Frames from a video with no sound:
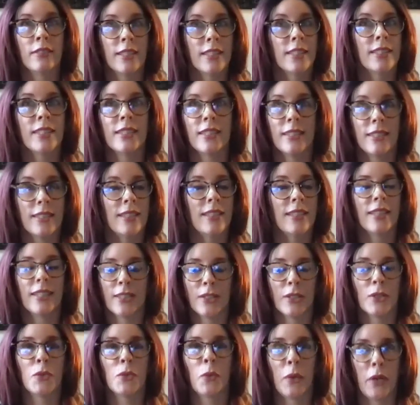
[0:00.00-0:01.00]
This is
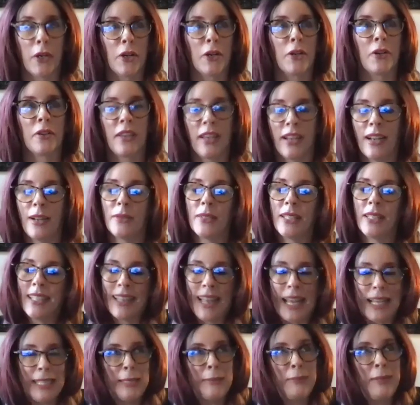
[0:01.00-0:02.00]
this is weird." And I was like,
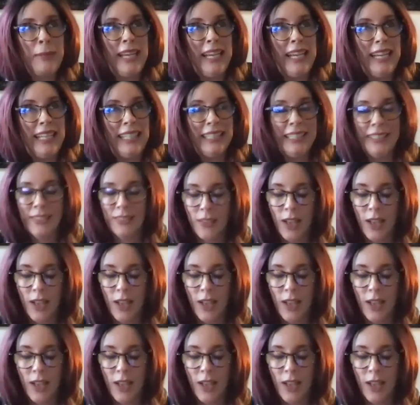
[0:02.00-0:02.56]
"That's me."